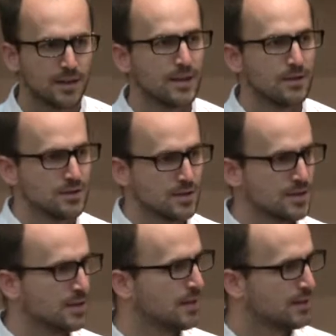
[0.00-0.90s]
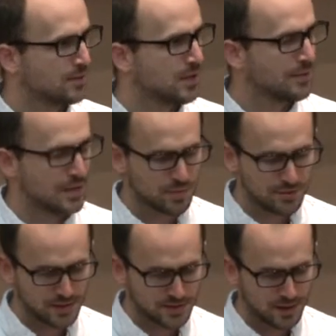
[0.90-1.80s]
Like they were just describing in the
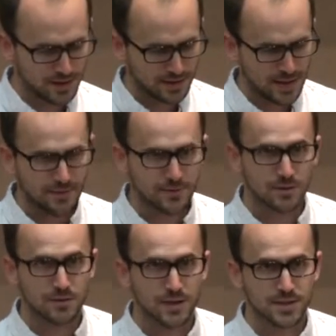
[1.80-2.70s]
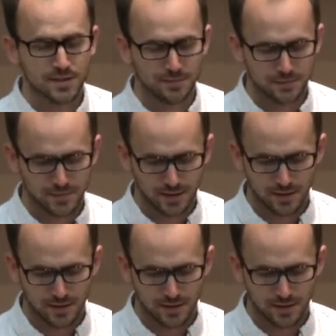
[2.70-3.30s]
previous talk, they have their own custom